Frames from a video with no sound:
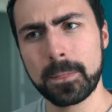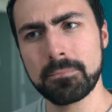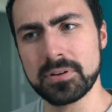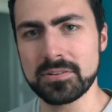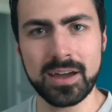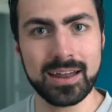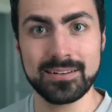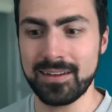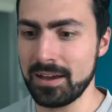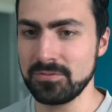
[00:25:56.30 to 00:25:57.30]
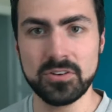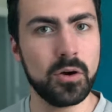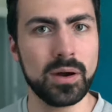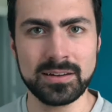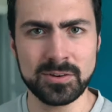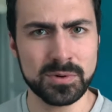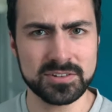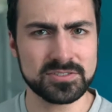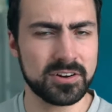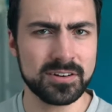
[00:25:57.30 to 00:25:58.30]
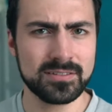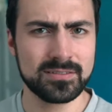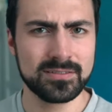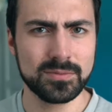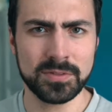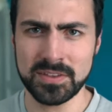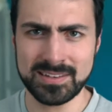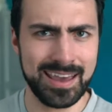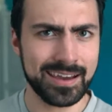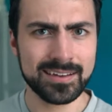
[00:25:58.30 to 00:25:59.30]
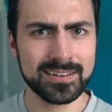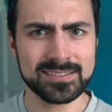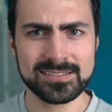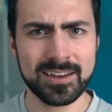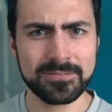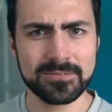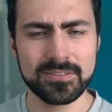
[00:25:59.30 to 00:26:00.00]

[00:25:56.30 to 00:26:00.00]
but you kind of have no idea where to start with the tech and stuff,